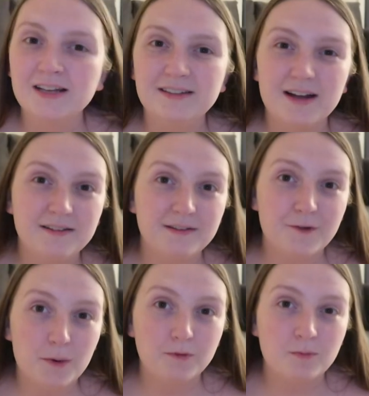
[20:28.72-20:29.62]
intend to
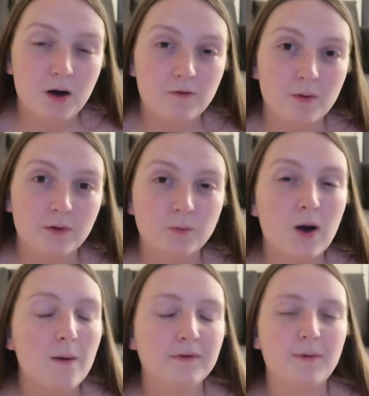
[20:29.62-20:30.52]
film tomorrow as
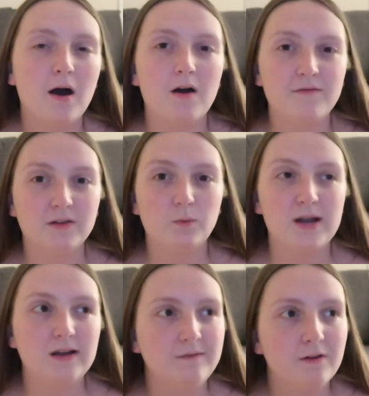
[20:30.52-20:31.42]
well as part of this
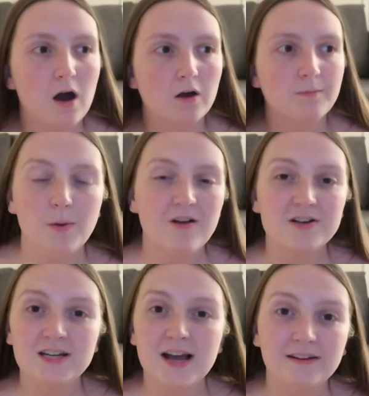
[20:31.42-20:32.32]
weekly vlog, but we're
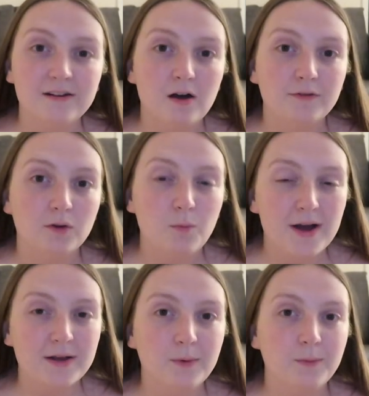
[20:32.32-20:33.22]
actually heading off to
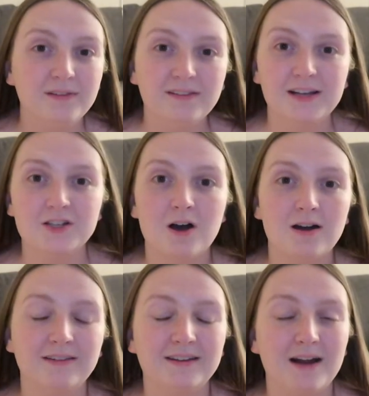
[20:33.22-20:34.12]
Wales to see
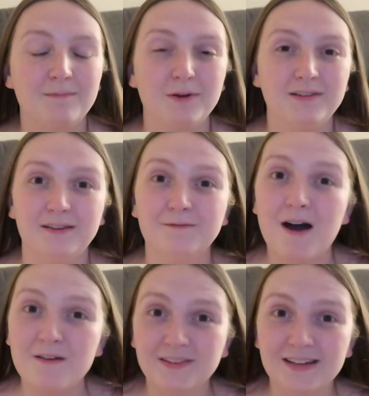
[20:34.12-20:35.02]
Charlie's dad because it's
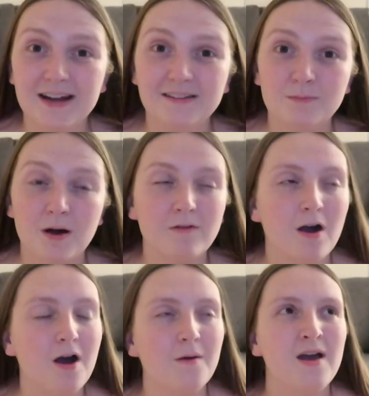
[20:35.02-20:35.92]
Father's Day
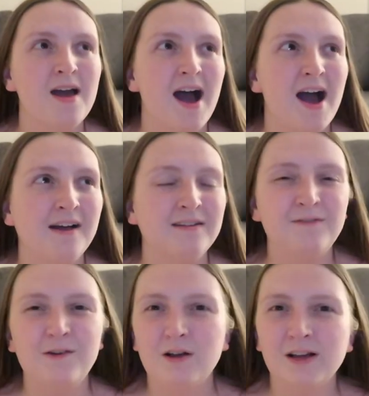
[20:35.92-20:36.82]
tomorrow, and I
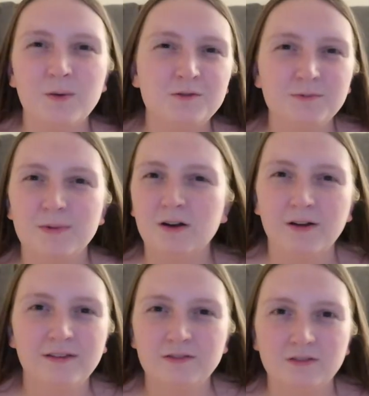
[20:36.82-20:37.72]
feel like it would just be
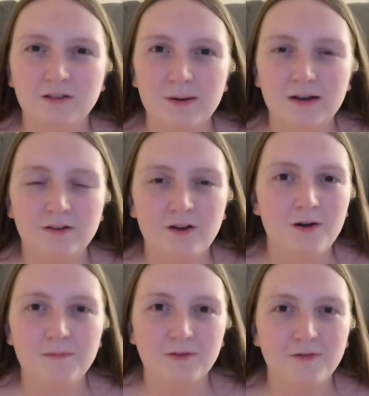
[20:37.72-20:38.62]
nicer just to spend the
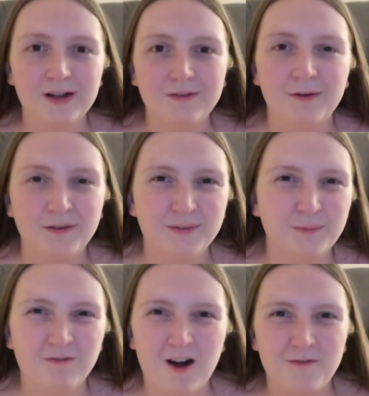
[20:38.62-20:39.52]
time, the three of us,
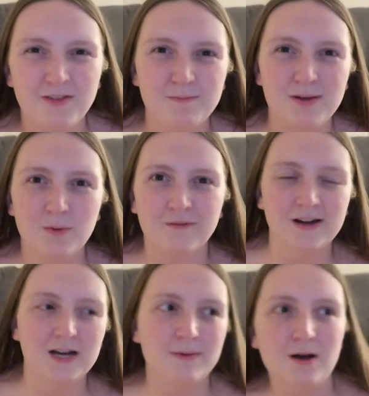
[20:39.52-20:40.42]
rather than me
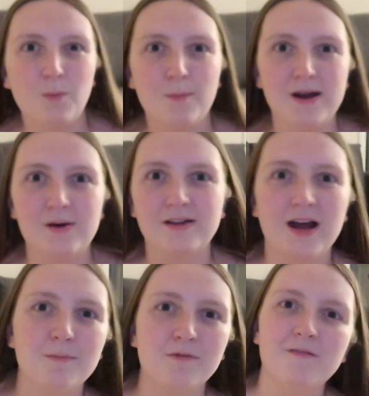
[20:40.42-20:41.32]
worrying about whipping out the
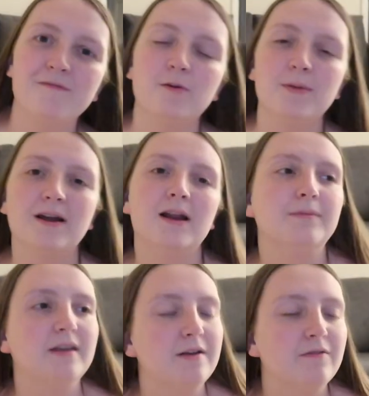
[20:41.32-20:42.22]
camera and filming
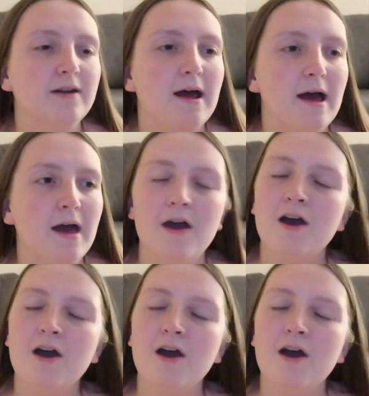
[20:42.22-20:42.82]
clips here and there.